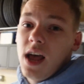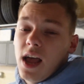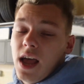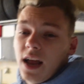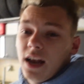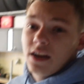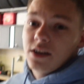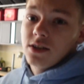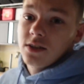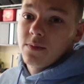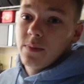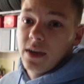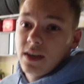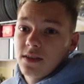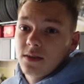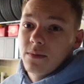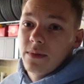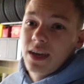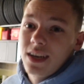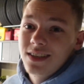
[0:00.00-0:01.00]
and it just makes
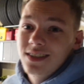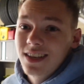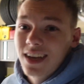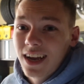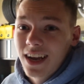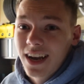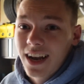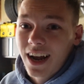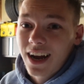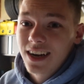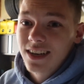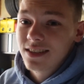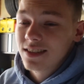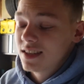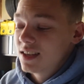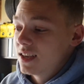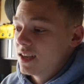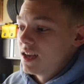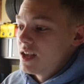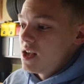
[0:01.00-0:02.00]
a mess, and
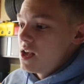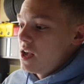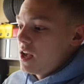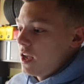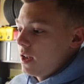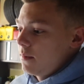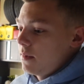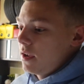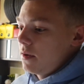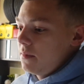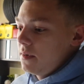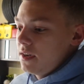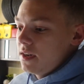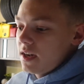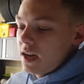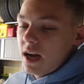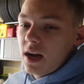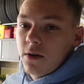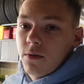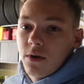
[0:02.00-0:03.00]
honestly it made me
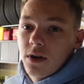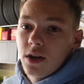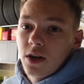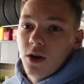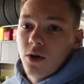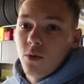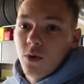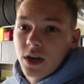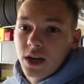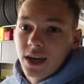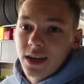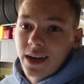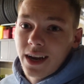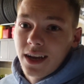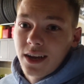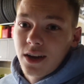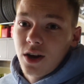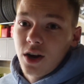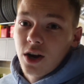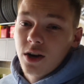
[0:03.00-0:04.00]
not want to go work on
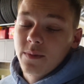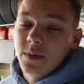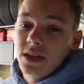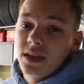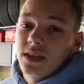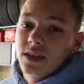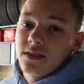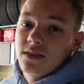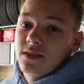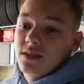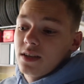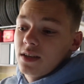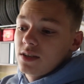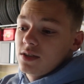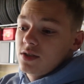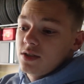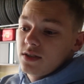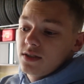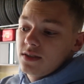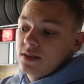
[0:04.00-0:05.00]
that car because
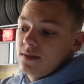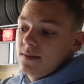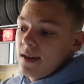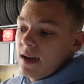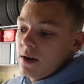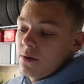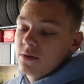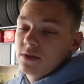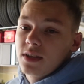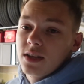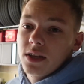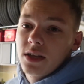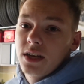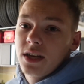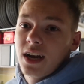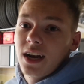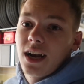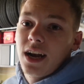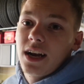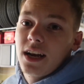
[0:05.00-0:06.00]
I was clean
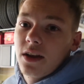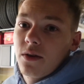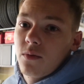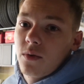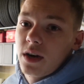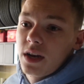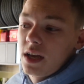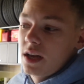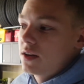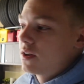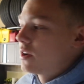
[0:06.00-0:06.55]
and I didn't want to get